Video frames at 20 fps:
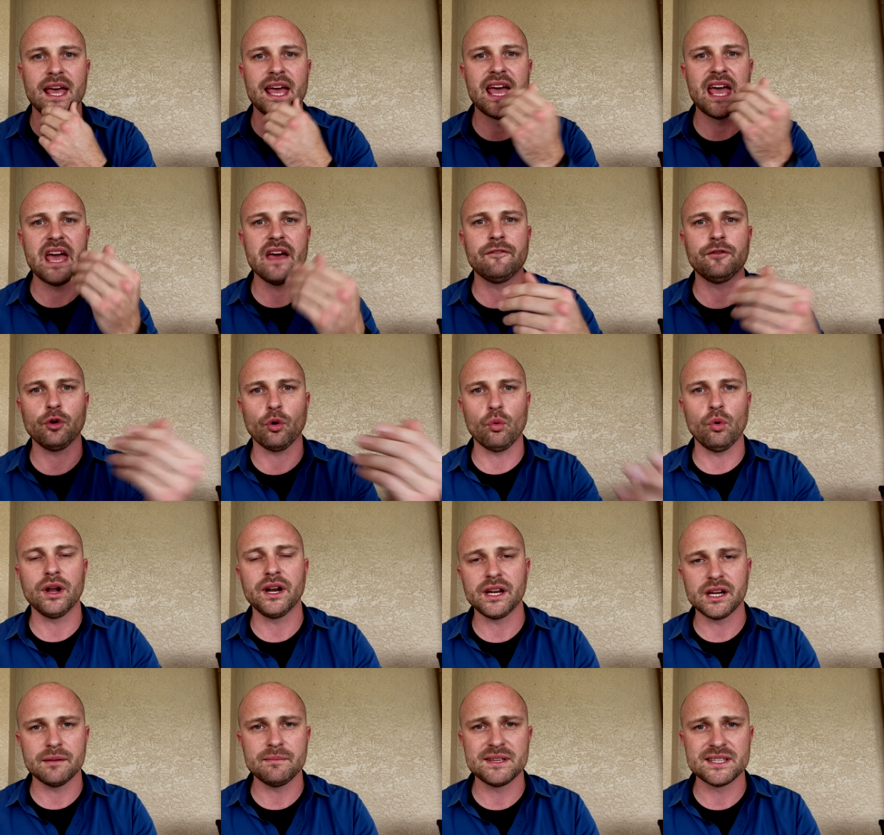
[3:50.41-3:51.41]
If you're
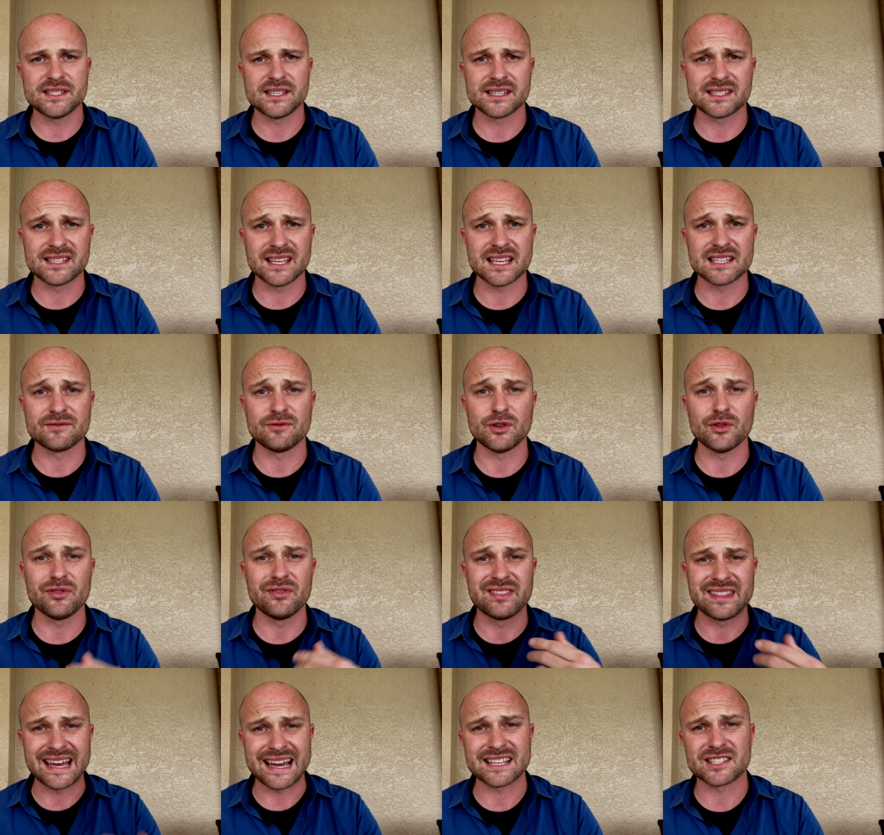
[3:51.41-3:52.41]
wanting to be successful,
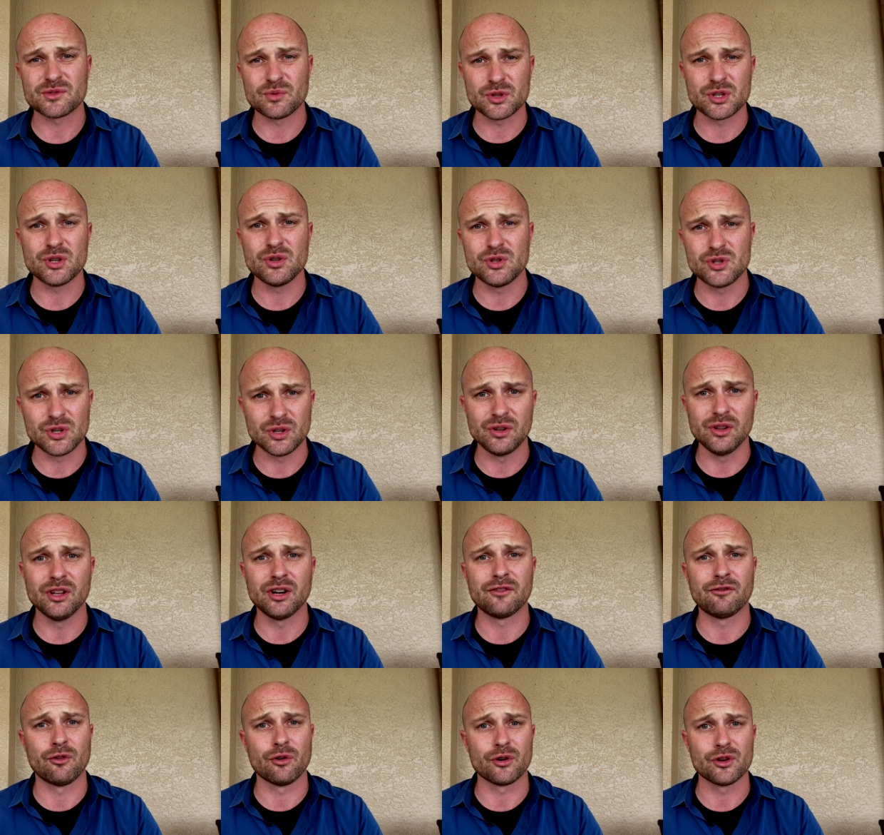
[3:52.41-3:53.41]
that's what you should
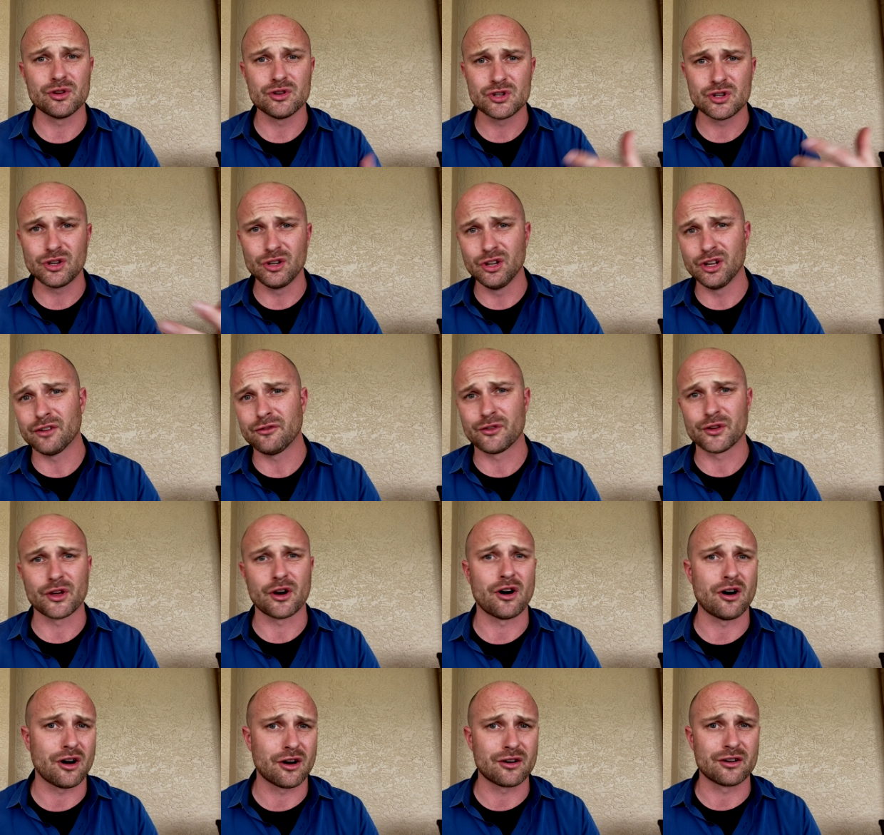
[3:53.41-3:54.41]
look for. You should look for the
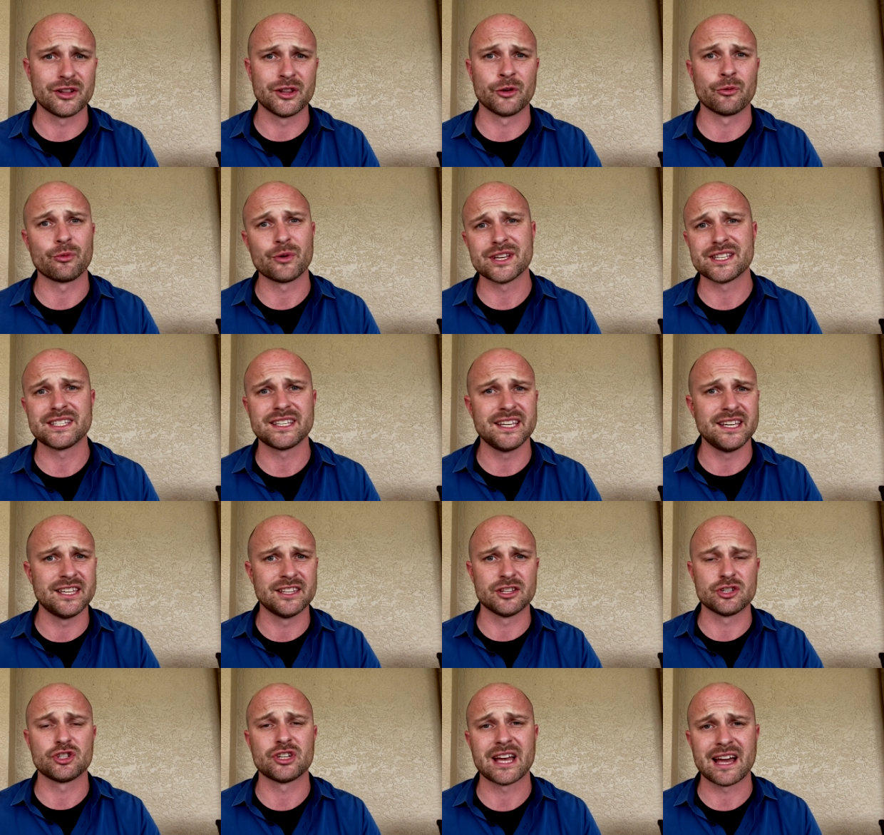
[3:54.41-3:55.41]
hard and the risky and
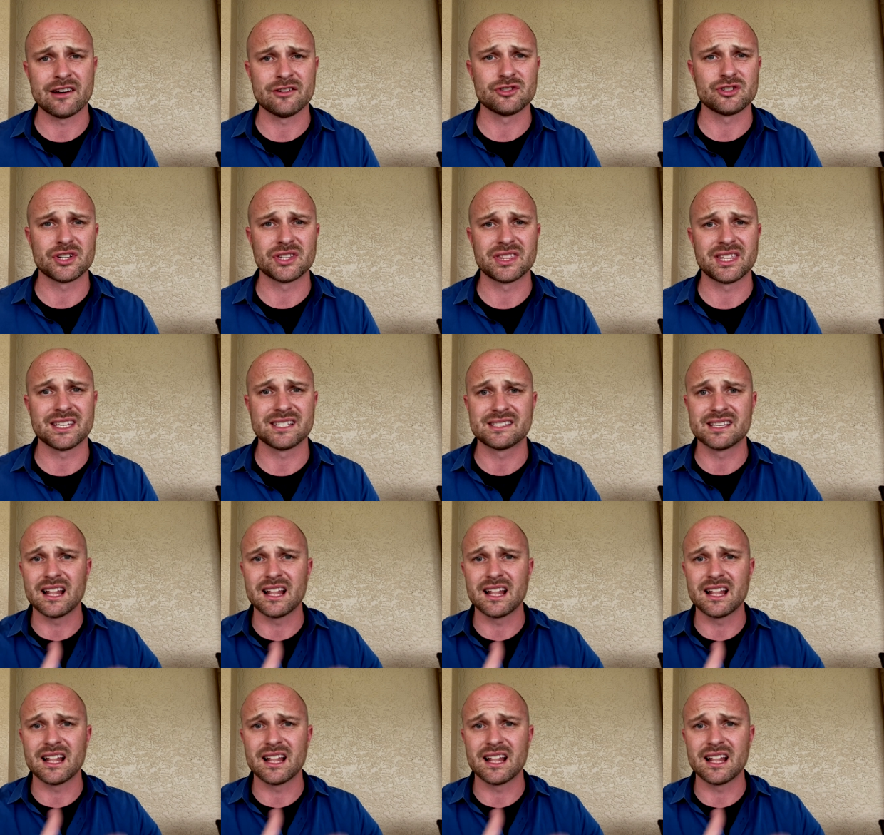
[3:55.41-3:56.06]
the challenging things that